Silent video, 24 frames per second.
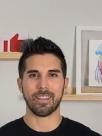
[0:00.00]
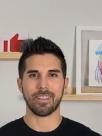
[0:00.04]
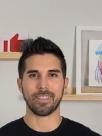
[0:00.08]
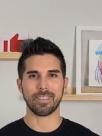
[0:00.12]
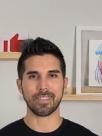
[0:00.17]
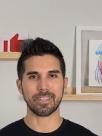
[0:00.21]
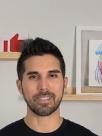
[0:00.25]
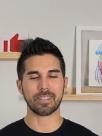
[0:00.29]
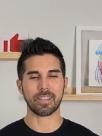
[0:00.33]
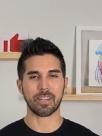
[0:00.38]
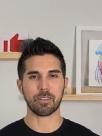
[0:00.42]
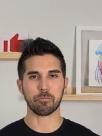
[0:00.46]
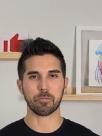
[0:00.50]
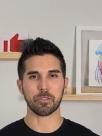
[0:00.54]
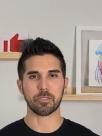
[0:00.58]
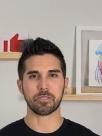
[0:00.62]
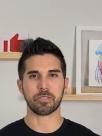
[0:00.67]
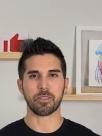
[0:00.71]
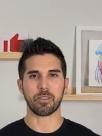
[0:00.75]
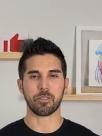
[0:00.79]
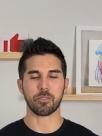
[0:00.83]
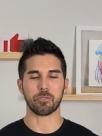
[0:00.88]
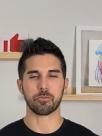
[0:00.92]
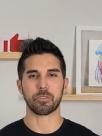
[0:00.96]
These cameras
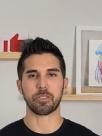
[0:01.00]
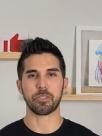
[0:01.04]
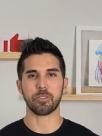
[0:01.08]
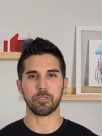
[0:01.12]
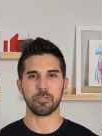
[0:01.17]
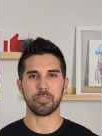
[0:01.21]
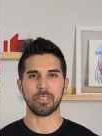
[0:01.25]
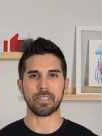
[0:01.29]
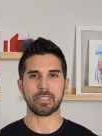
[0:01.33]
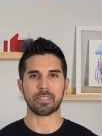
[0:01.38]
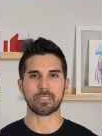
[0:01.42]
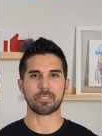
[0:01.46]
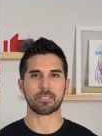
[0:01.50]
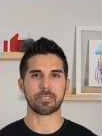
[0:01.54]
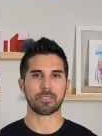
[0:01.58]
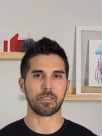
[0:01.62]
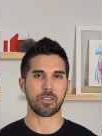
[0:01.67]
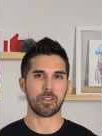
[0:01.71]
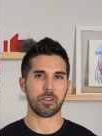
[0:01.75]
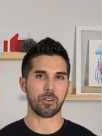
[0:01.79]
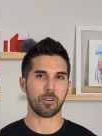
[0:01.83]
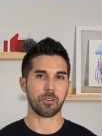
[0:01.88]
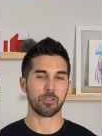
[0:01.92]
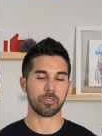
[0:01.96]
are Reolinks
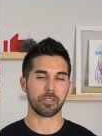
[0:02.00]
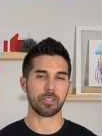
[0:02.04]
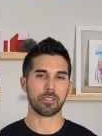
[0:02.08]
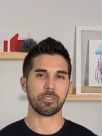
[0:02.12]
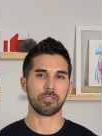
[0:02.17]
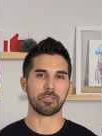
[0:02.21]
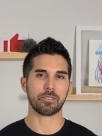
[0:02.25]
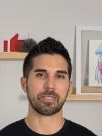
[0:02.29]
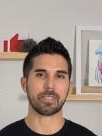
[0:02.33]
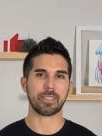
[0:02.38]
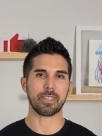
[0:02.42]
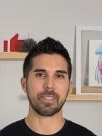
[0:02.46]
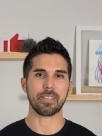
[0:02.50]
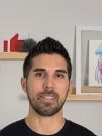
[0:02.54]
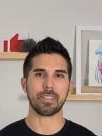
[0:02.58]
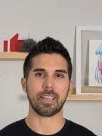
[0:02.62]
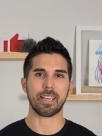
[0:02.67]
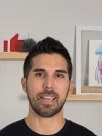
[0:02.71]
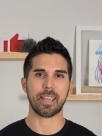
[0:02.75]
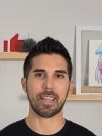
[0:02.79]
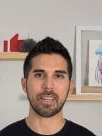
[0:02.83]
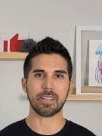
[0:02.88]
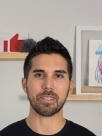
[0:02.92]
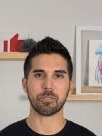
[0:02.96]

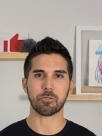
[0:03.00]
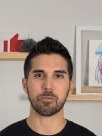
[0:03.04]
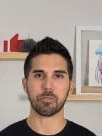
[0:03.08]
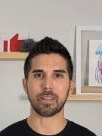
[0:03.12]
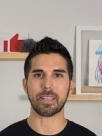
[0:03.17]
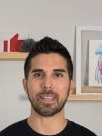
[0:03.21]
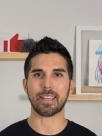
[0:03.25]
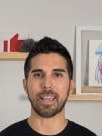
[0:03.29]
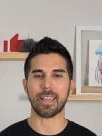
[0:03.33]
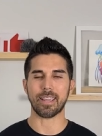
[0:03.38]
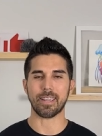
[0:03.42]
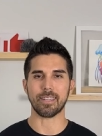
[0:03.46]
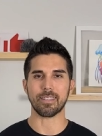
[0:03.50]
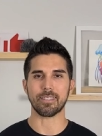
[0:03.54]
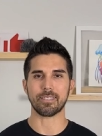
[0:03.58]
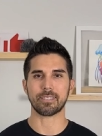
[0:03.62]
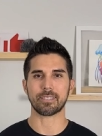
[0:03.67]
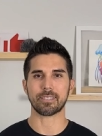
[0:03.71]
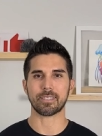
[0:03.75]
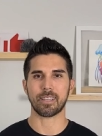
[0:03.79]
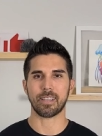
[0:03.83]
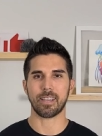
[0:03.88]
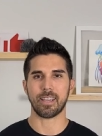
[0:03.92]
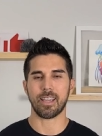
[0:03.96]
RLC
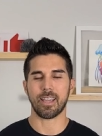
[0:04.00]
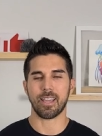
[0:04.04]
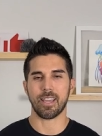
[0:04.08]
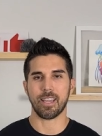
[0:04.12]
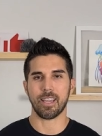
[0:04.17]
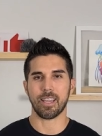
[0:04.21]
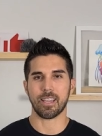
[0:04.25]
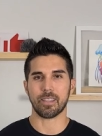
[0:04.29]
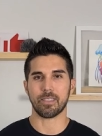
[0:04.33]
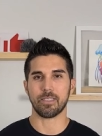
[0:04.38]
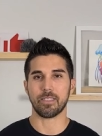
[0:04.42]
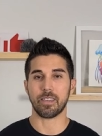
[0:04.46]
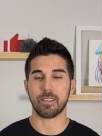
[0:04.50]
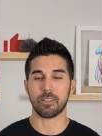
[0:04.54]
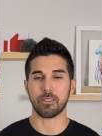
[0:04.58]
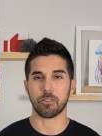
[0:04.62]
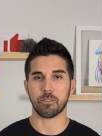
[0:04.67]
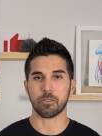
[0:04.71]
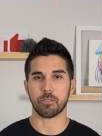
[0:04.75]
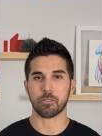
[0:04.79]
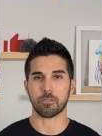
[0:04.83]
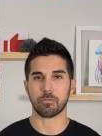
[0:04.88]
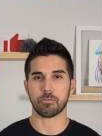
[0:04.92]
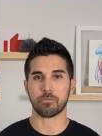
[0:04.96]
820As. They
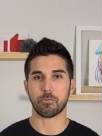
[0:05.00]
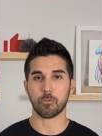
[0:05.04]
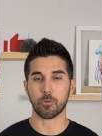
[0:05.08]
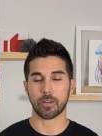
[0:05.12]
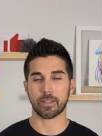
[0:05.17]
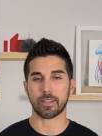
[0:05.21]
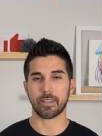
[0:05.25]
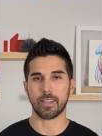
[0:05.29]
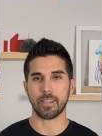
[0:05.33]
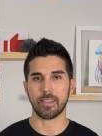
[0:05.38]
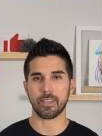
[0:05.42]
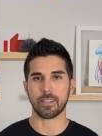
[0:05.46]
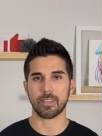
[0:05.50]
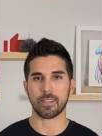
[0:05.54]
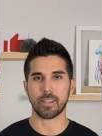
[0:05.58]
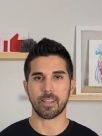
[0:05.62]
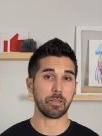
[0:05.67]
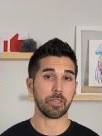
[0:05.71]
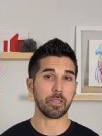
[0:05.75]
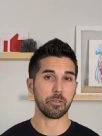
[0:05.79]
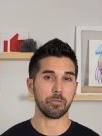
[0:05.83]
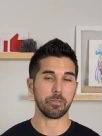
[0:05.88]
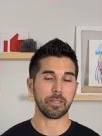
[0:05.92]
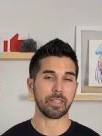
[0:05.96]
are 4K
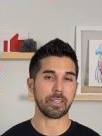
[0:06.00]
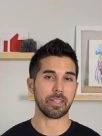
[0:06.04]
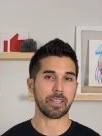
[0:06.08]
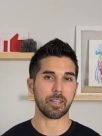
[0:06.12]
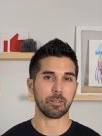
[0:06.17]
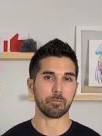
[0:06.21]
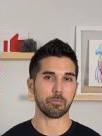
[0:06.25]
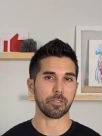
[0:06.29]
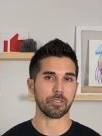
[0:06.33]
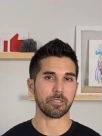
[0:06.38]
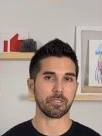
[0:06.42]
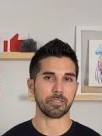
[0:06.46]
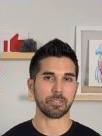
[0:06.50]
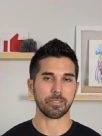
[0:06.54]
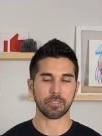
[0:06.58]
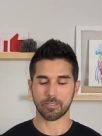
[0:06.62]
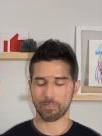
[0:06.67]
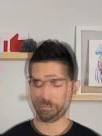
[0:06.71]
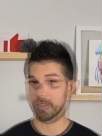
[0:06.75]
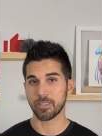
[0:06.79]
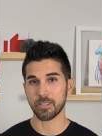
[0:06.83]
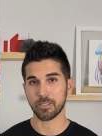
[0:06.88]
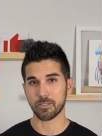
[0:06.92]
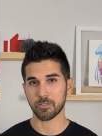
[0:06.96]
PoE cameras.
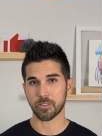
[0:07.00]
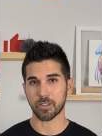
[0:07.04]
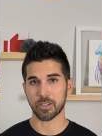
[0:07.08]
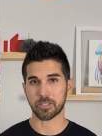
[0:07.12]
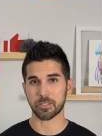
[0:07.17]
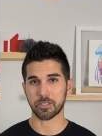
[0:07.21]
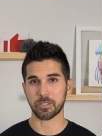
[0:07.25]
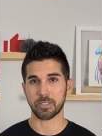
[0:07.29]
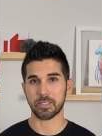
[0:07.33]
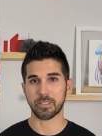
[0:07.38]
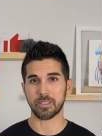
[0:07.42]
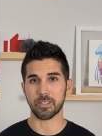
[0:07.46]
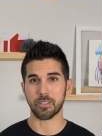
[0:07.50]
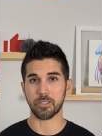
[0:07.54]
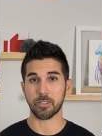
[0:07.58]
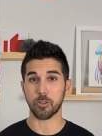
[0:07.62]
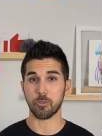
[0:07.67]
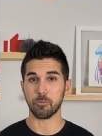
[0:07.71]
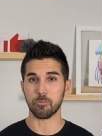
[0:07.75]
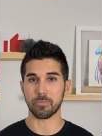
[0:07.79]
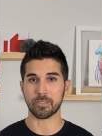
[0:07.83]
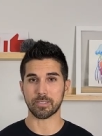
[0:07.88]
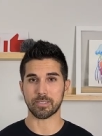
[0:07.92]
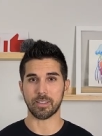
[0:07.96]
These are actually the
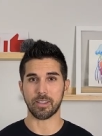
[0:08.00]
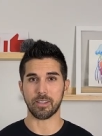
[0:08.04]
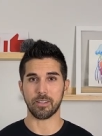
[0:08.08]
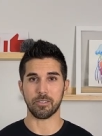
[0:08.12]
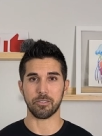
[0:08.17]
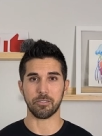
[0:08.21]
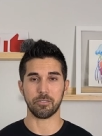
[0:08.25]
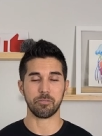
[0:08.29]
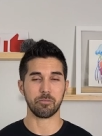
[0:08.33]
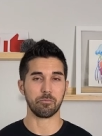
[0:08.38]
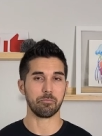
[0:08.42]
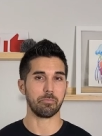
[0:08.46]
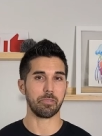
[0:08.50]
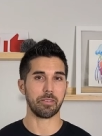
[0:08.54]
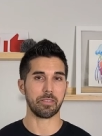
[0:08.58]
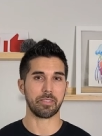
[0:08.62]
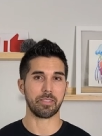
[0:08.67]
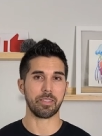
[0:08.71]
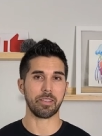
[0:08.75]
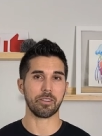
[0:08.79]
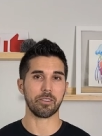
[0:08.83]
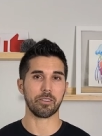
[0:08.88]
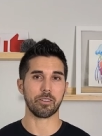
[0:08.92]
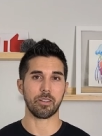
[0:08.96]
dome style, but
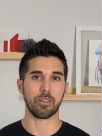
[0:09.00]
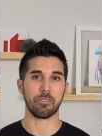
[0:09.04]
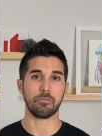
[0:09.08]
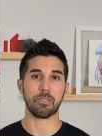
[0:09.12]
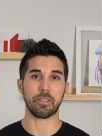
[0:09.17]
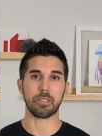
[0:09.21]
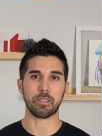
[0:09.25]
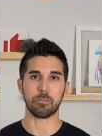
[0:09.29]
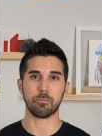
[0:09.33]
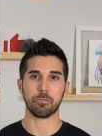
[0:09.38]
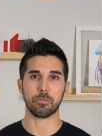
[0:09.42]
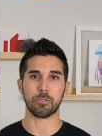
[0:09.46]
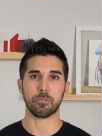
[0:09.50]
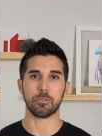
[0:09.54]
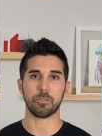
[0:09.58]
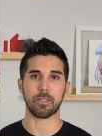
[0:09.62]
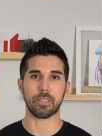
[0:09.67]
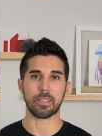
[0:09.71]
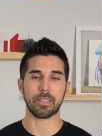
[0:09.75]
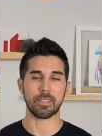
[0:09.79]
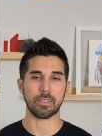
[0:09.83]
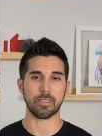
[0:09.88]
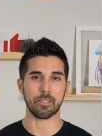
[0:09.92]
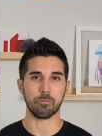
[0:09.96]
they're available
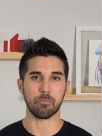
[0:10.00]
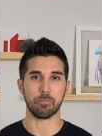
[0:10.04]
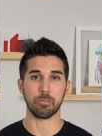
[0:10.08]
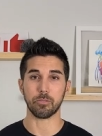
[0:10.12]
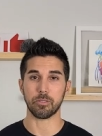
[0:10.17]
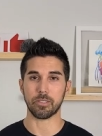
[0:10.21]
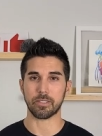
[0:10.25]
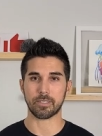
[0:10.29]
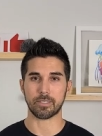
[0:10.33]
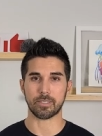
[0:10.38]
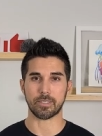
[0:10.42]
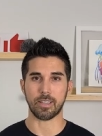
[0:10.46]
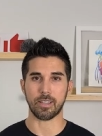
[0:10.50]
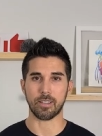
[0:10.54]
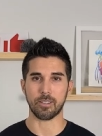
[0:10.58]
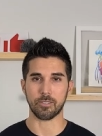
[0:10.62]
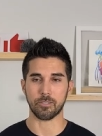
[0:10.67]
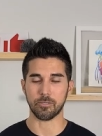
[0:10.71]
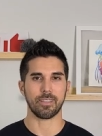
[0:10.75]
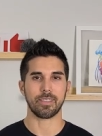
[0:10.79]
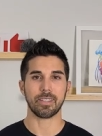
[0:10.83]
in the bullet style.